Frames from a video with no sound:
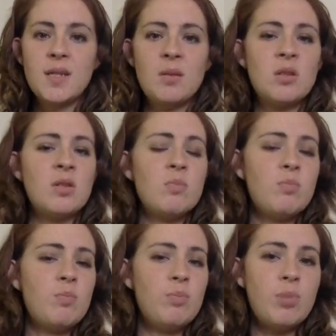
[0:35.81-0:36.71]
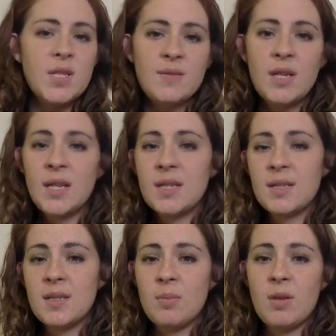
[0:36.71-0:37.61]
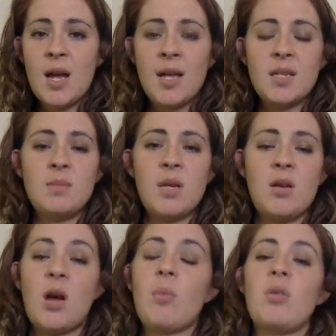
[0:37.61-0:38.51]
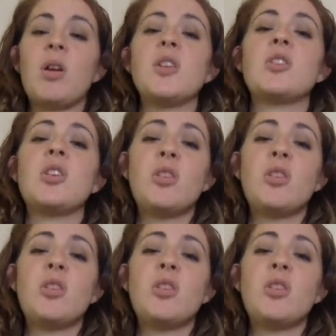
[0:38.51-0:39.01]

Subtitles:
And breastfeeding is a supply and demand operation.